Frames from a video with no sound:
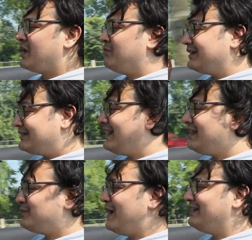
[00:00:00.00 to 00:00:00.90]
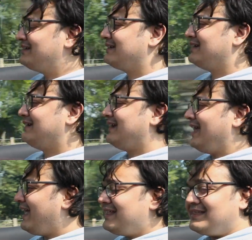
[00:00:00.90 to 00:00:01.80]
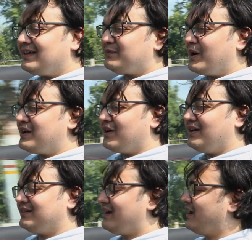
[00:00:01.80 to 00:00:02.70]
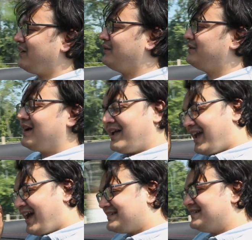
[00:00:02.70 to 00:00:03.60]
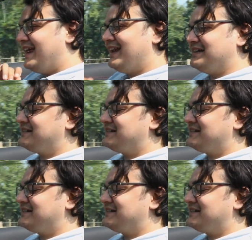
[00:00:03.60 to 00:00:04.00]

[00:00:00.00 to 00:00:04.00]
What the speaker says: Mercedes-Benz in this particular scenario has nailed it.